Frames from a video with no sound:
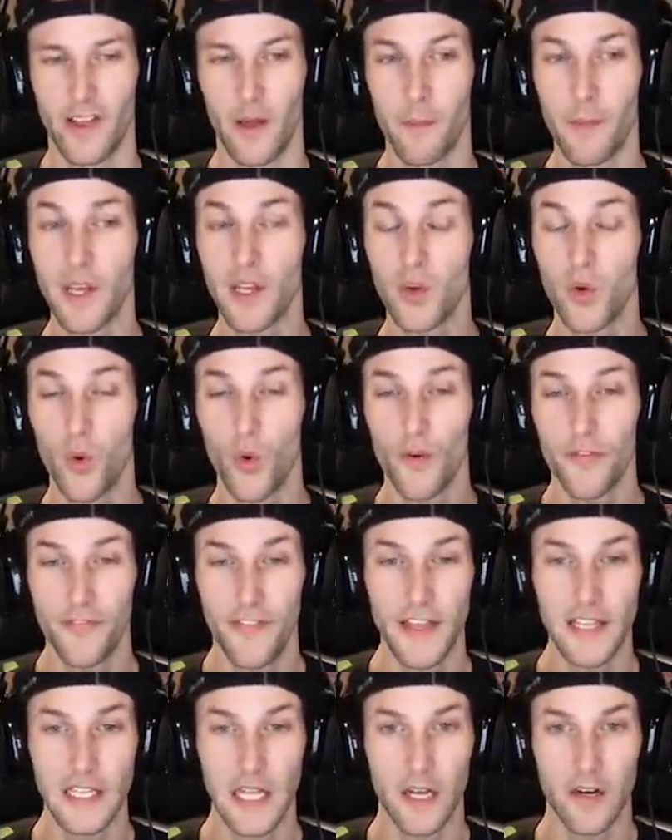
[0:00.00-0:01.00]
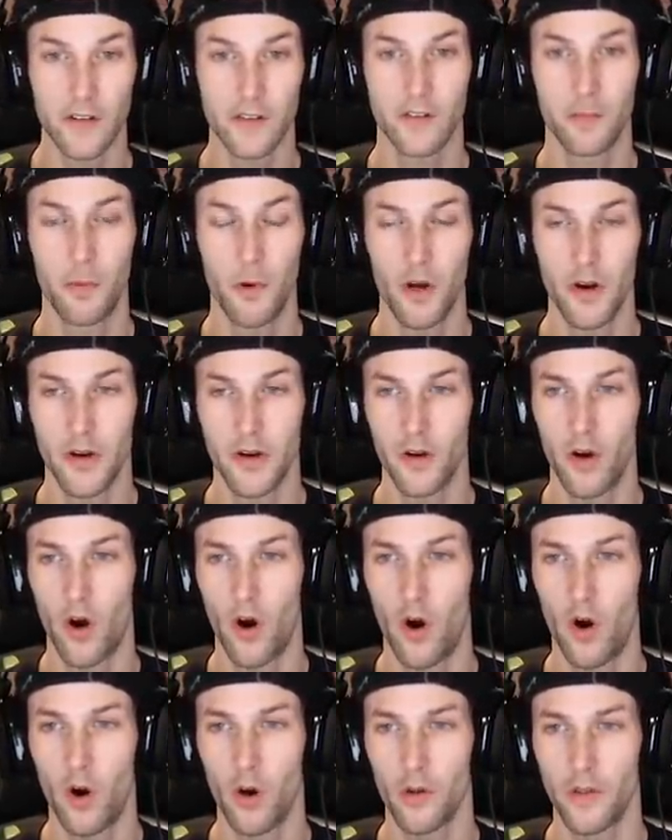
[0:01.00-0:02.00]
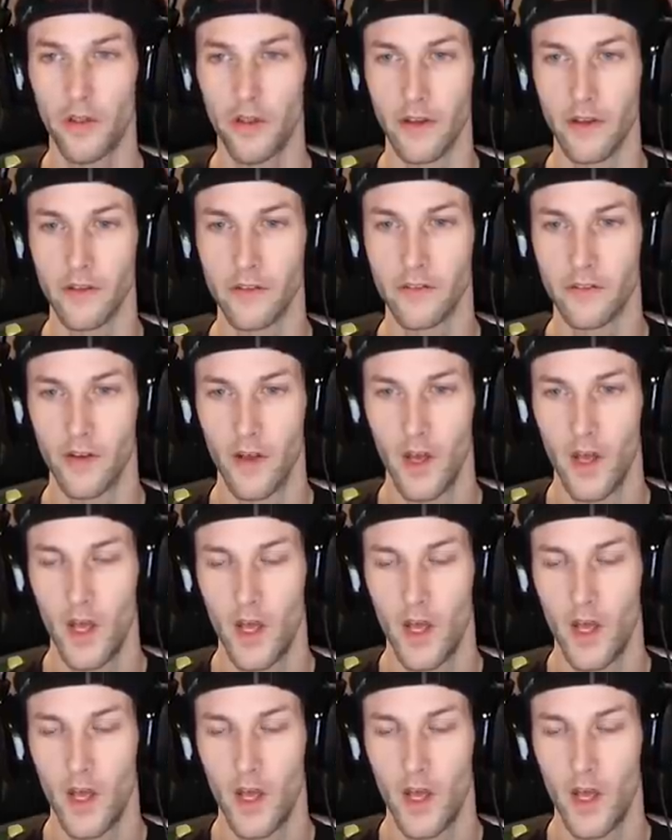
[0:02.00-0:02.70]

That'd be cool if they let us spawn into all these.